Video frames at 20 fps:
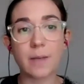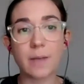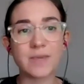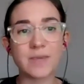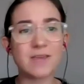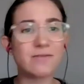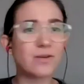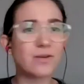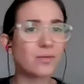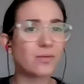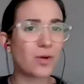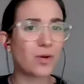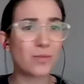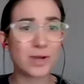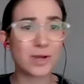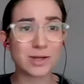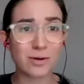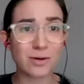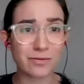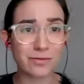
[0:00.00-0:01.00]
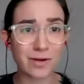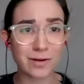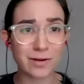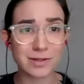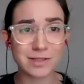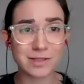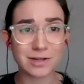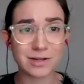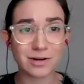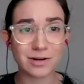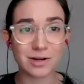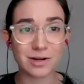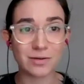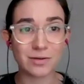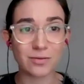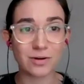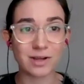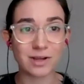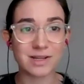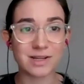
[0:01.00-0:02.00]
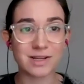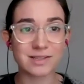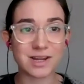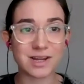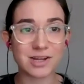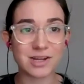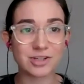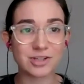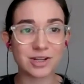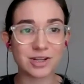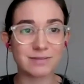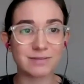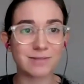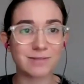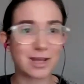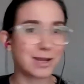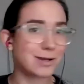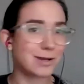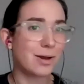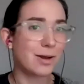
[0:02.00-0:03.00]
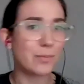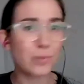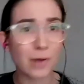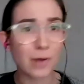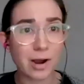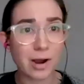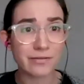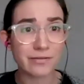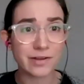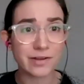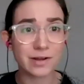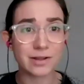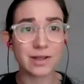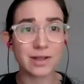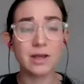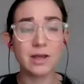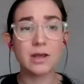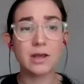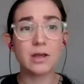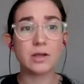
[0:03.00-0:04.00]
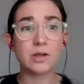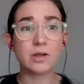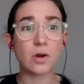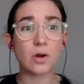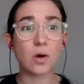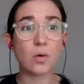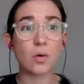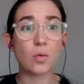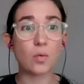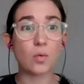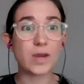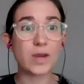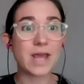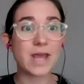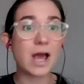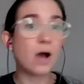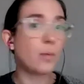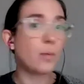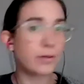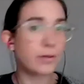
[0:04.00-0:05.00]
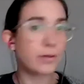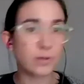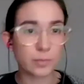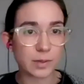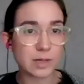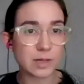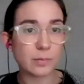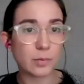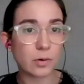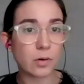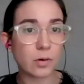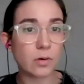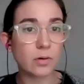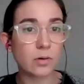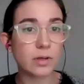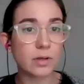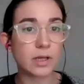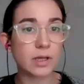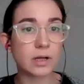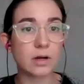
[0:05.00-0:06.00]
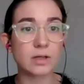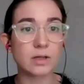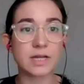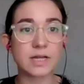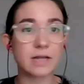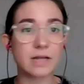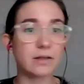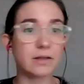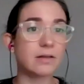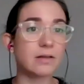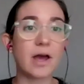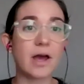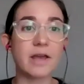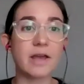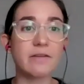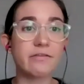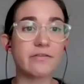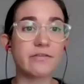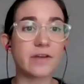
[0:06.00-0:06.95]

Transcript: Even when we don't volunteer at an organization like a nonprofit, we help other people in our daily life.